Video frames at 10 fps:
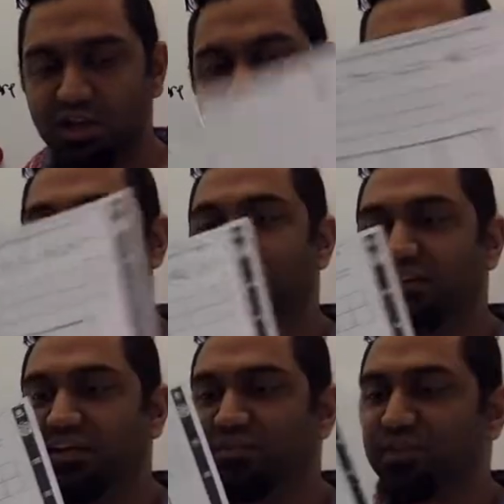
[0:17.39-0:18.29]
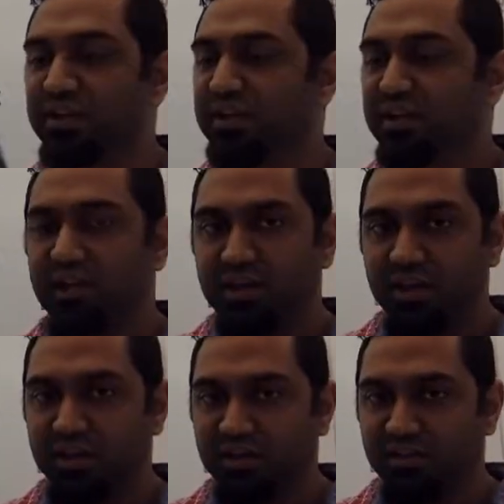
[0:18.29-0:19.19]
and the next one
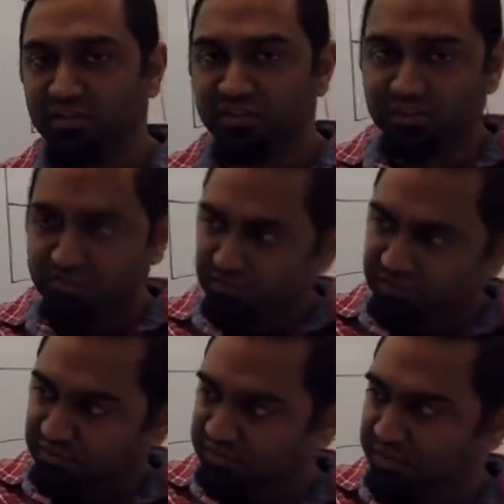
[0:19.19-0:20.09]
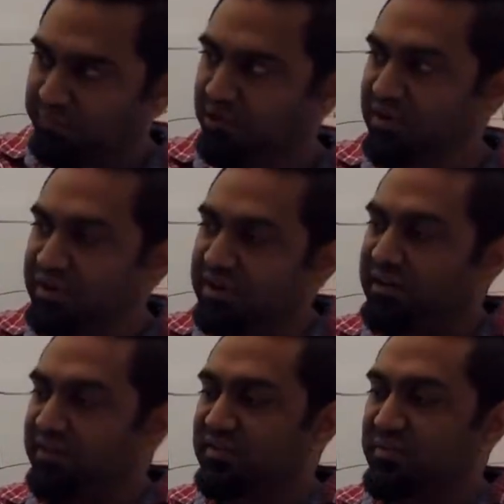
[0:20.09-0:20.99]
has the same grid
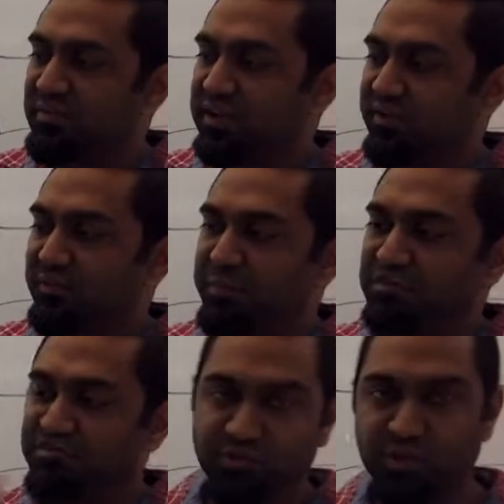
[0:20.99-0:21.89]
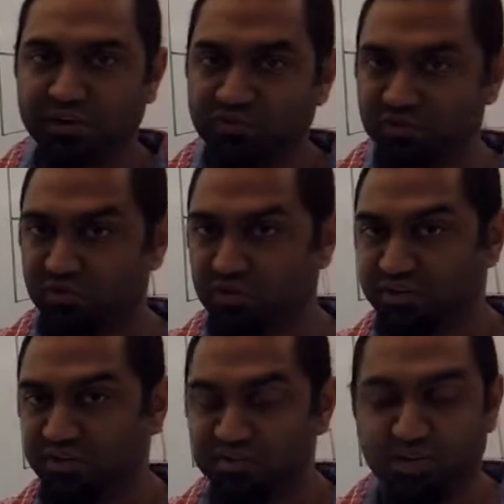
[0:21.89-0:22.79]
except we have a bunch of directions
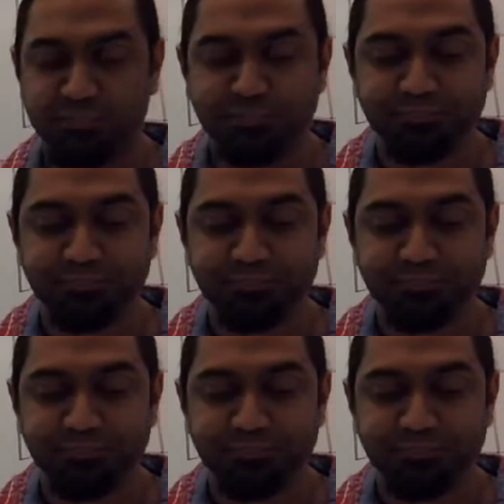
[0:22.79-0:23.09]
across the top.